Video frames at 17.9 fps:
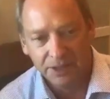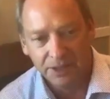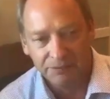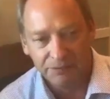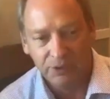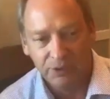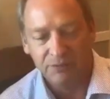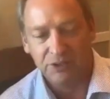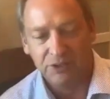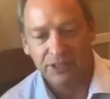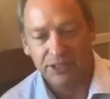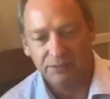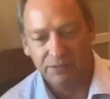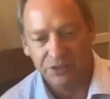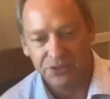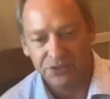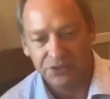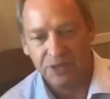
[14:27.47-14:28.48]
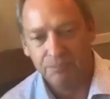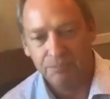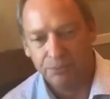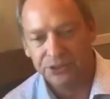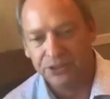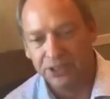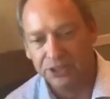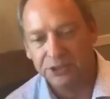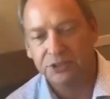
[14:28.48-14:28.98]
if you have to give the same
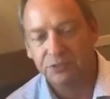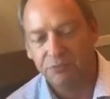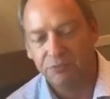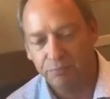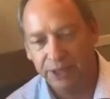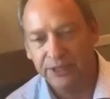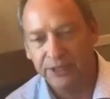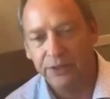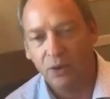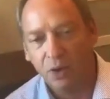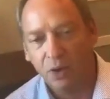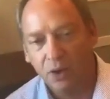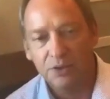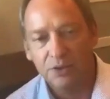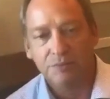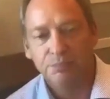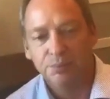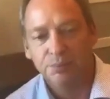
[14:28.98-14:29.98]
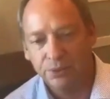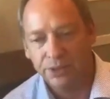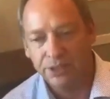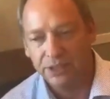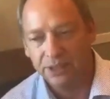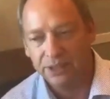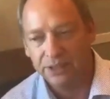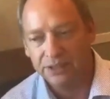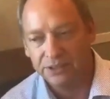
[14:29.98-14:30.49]
percentage of pay to all
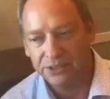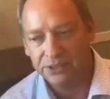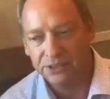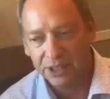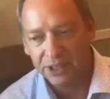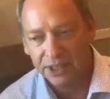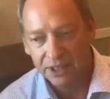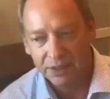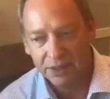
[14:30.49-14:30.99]
employees,